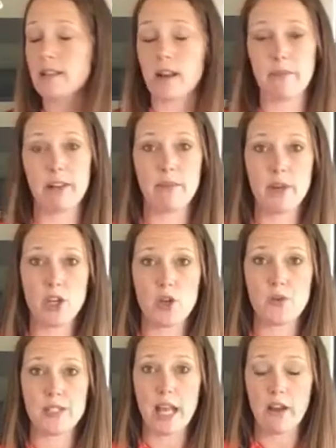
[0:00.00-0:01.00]
that I'm gonna be
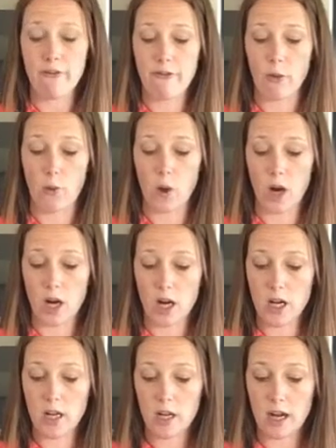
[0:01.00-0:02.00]
using for
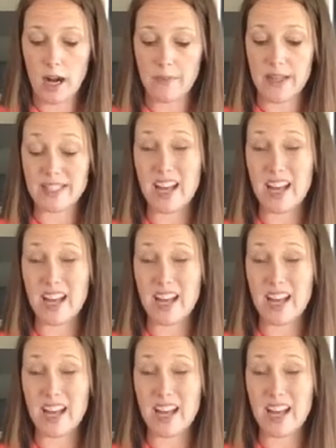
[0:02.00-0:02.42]
this.